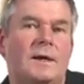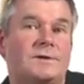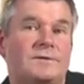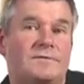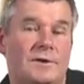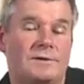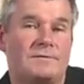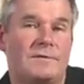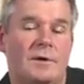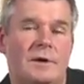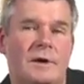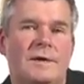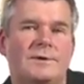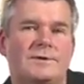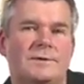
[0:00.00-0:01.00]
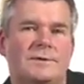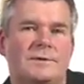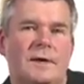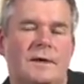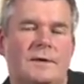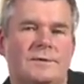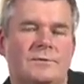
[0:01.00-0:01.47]
its phosphorylation
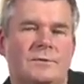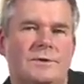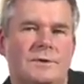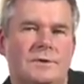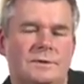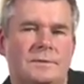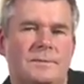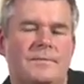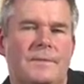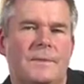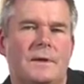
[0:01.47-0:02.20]
status, which is